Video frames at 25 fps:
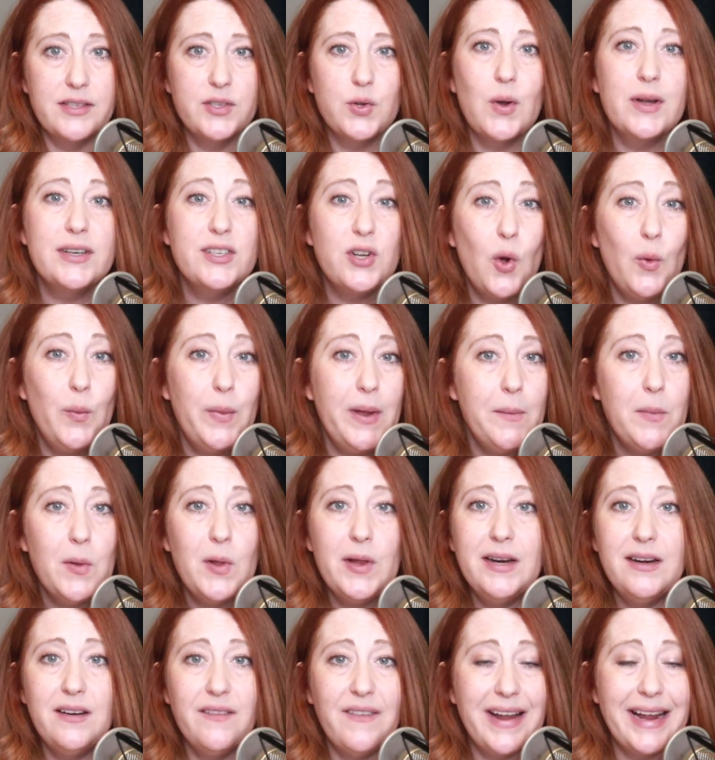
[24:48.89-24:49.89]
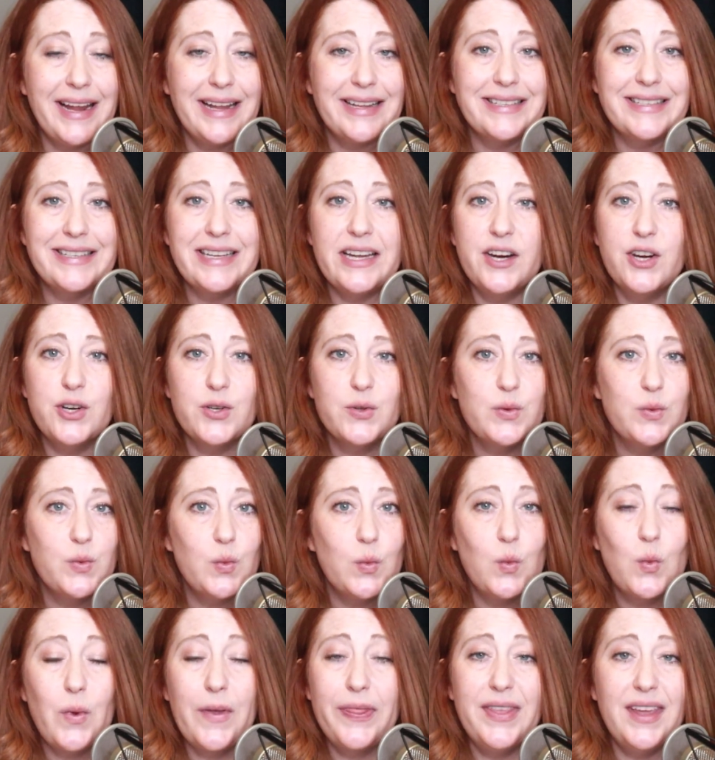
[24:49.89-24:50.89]
So I told people in advance, here's
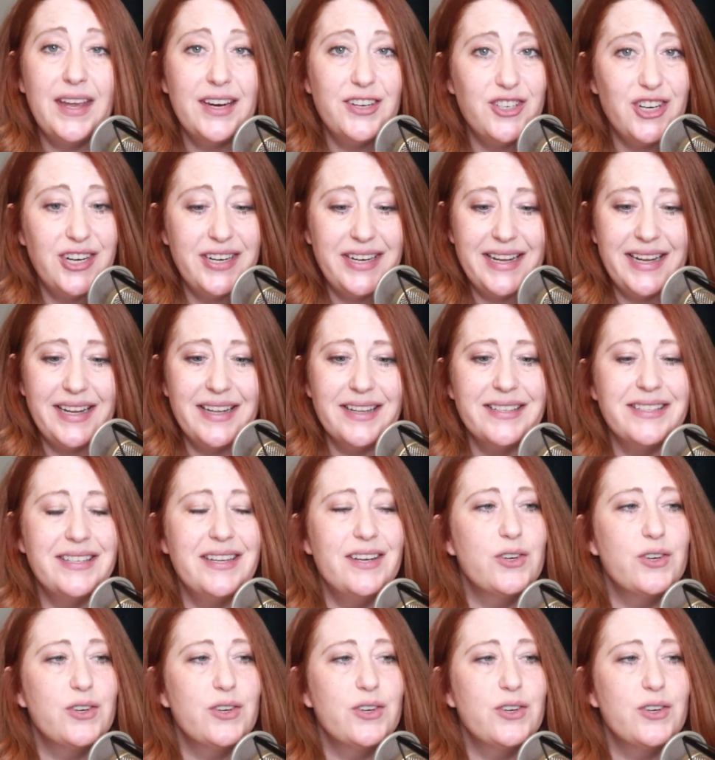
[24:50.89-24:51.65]
what the agenda is.